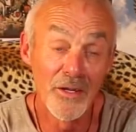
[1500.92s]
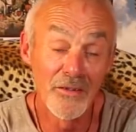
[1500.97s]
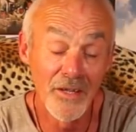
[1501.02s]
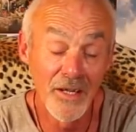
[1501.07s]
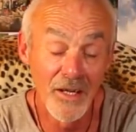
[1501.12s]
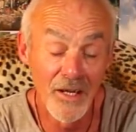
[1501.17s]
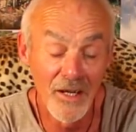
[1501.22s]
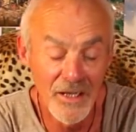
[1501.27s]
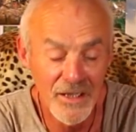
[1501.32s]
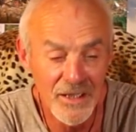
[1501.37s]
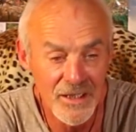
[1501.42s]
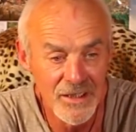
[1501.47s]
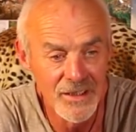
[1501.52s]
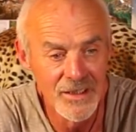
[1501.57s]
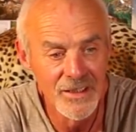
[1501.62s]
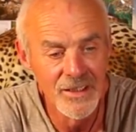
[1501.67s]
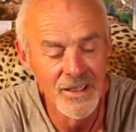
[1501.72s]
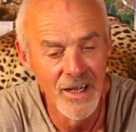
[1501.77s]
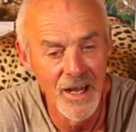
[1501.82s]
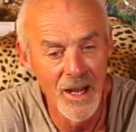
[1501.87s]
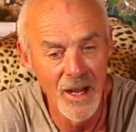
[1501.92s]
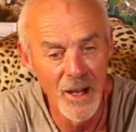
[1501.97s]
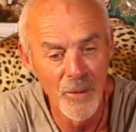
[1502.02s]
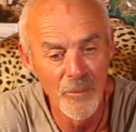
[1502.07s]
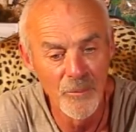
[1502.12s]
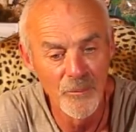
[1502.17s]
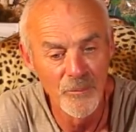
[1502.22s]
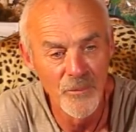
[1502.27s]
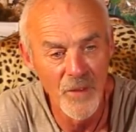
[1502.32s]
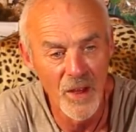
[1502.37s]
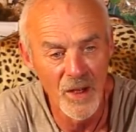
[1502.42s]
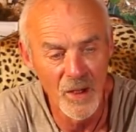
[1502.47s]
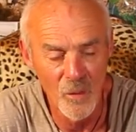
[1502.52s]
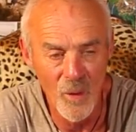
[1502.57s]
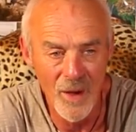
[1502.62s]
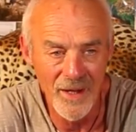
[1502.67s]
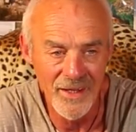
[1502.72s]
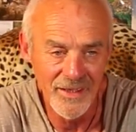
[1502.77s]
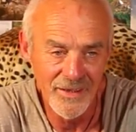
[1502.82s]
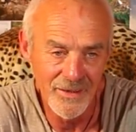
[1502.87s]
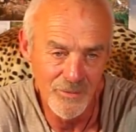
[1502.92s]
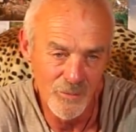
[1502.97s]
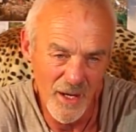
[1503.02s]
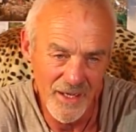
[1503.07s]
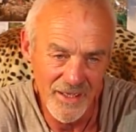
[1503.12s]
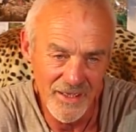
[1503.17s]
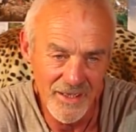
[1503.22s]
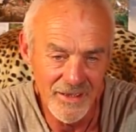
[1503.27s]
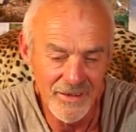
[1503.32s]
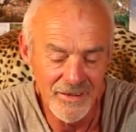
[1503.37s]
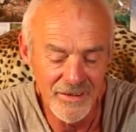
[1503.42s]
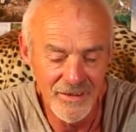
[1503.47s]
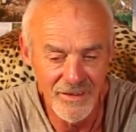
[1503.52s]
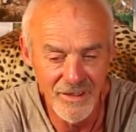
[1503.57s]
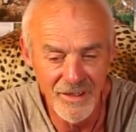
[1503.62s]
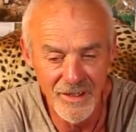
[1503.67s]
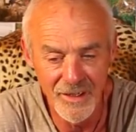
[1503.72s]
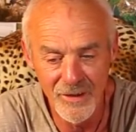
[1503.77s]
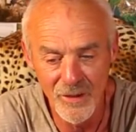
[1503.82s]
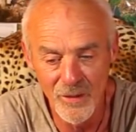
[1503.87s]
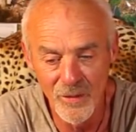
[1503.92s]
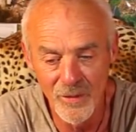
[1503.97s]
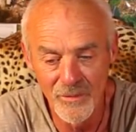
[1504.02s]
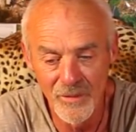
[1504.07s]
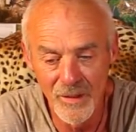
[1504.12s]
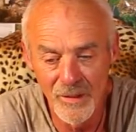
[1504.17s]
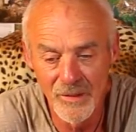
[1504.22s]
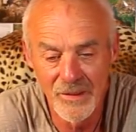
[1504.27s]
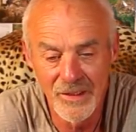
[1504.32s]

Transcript: if you like. And I waited and waited, and I thought,